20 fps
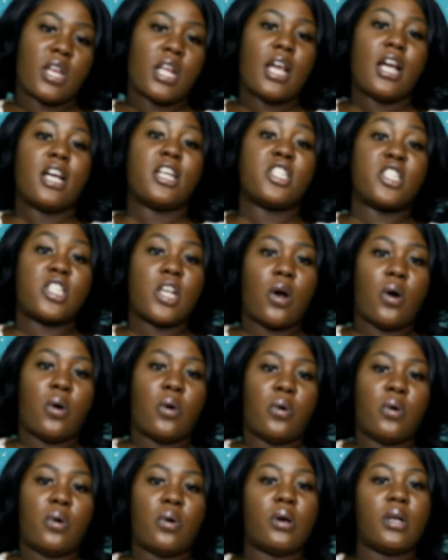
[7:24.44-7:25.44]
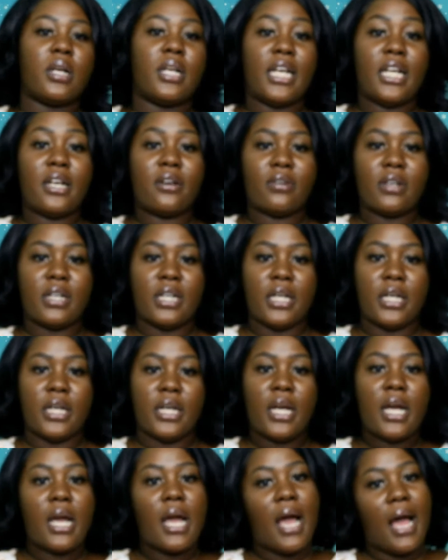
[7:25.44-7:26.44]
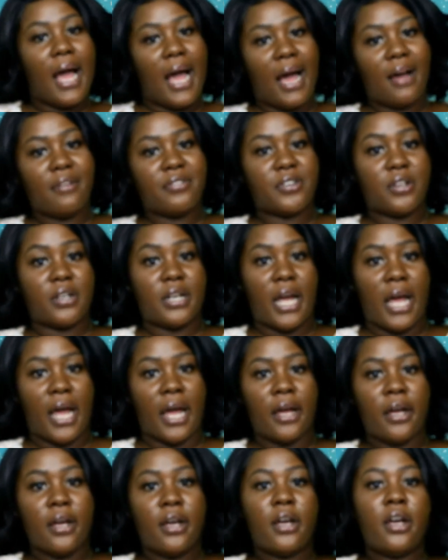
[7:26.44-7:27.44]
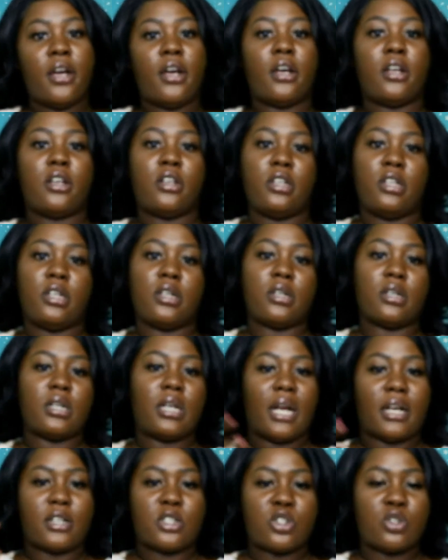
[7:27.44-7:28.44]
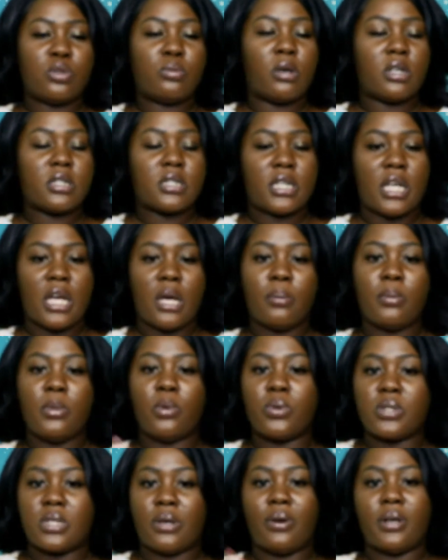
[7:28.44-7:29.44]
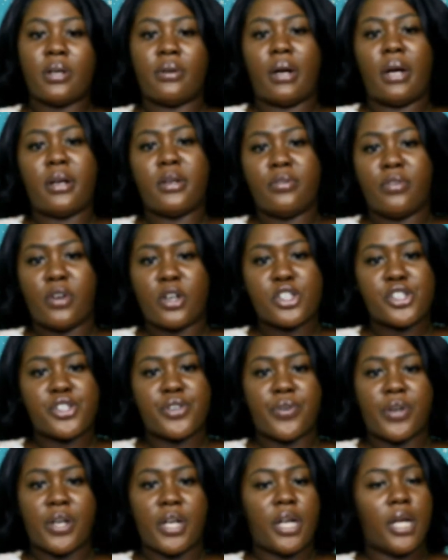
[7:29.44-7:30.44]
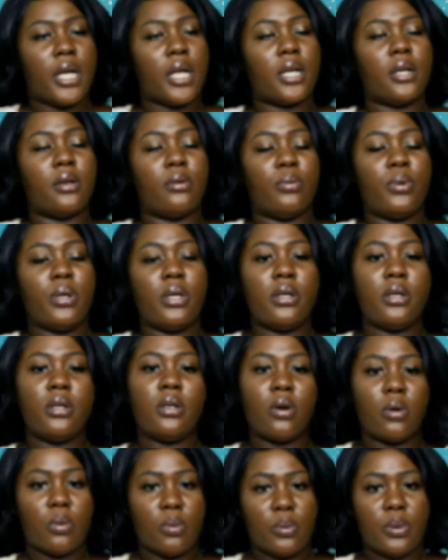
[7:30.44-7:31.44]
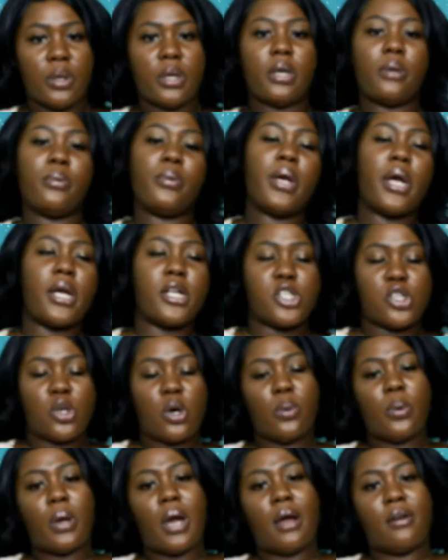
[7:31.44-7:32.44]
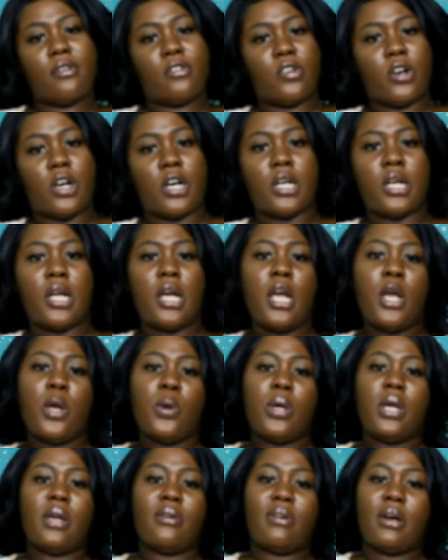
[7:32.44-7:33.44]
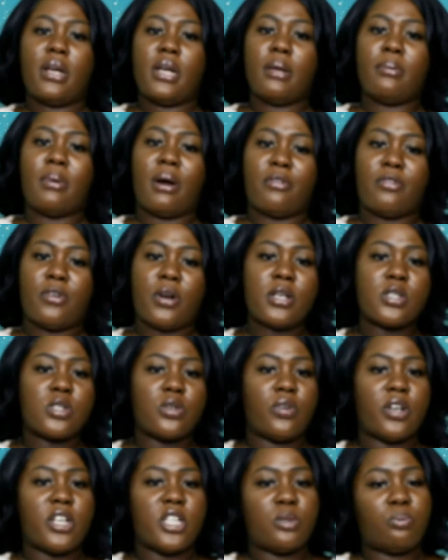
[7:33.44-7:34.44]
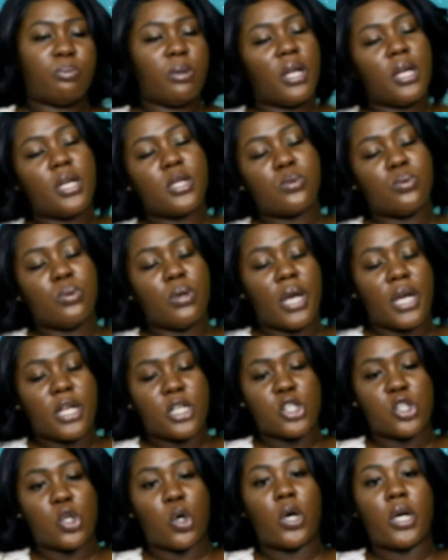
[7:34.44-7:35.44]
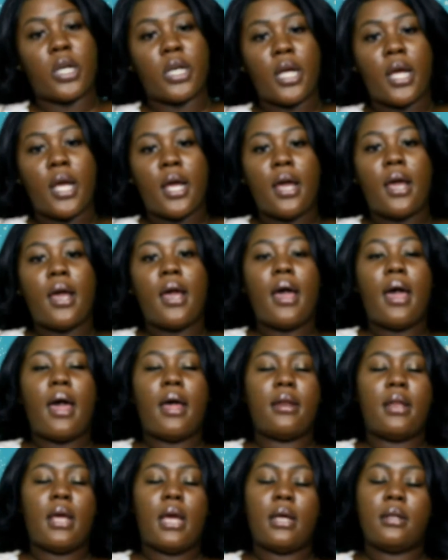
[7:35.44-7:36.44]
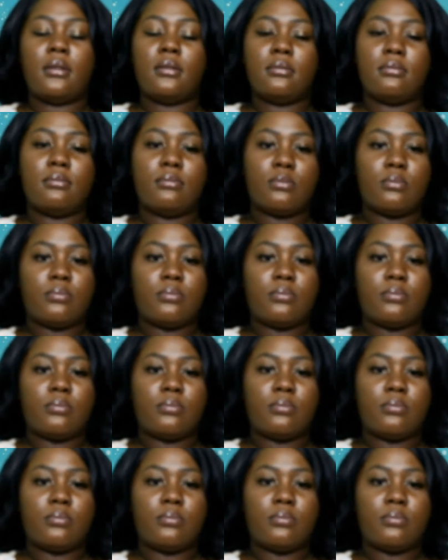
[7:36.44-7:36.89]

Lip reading: So literally after that, the like 2 months came, it was our anniversary, and we, you know, we enjoyed, we had fun. He invited my friends over his place, we enjoyed, and then